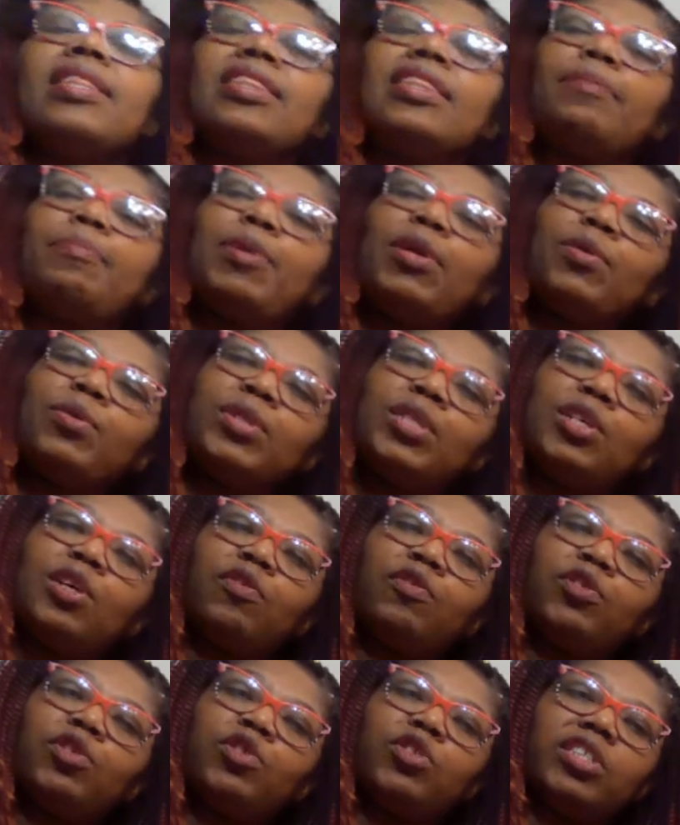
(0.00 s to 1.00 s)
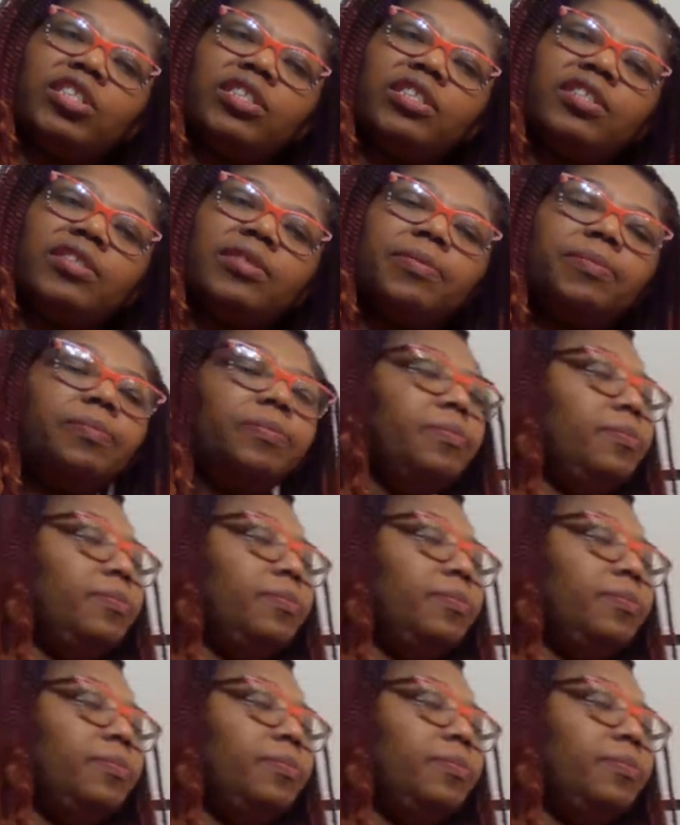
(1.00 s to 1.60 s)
The beauty of trees.